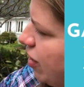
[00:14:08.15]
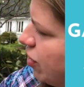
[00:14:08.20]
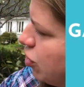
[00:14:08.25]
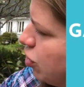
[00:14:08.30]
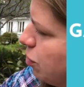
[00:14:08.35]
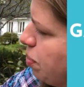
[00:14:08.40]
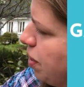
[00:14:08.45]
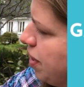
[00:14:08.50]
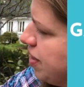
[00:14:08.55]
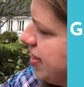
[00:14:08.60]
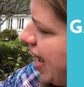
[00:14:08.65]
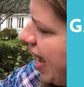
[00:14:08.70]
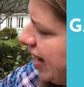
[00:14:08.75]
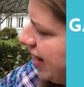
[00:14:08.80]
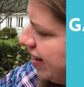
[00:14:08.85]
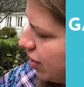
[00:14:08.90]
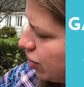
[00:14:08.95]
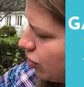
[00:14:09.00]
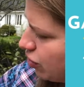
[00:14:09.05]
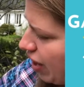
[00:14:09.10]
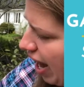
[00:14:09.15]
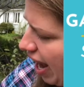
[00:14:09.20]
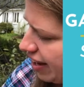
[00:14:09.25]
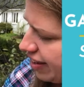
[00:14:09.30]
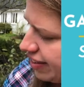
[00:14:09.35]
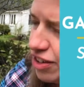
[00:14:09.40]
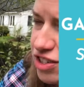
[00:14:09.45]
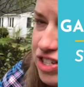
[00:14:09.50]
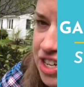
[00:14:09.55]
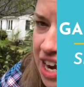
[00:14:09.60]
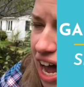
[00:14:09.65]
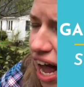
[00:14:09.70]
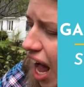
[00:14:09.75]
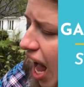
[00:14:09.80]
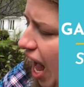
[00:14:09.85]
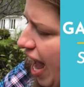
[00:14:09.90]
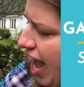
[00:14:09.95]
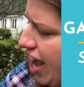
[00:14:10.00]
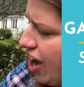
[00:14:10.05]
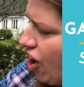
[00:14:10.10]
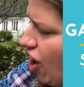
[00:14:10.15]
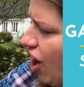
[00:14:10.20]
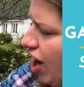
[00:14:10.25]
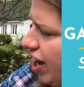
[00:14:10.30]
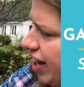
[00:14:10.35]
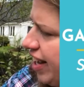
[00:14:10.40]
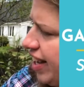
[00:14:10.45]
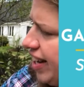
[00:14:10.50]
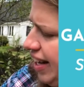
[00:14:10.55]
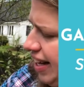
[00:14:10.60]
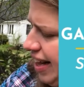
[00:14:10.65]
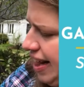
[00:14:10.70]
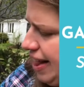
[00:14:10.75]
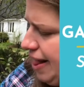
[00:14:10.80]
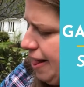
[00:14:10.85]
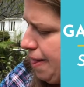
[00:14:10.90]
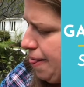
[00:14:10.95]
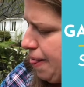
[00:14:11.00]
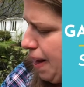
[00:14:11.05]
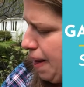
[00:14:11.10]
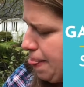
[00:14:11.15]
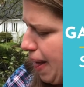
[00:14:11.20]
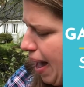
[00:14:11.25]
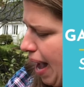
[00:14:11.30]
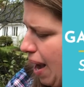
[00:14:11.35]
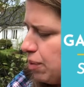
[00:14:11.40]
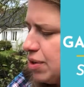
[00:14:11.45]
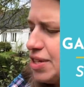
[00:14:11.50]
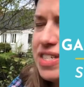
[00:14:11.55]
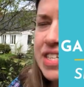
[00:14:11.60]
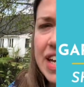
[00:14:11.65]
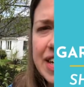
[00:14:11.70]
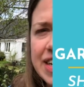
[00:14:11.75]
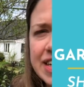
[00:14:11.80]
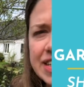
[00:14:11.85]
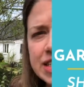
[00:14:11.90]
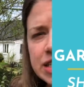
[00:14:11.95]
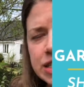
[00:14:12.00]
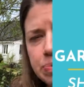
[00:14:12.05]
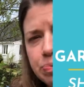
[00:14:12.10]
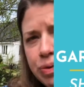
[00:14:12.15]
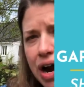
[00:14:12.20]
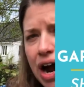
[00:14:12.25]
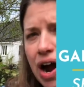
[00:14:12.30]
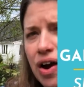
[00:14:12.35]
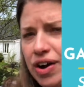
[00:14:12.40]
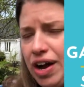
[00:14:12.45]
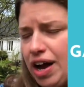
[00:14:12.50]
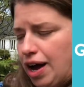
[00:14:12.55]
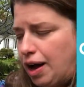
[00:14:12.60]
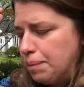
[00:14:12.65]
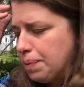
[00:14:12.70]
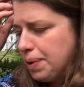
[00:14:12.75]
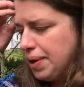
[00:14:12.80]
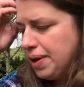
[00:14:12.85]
You'll put that in the ground and there's an eye on it, and that will send its sprout up.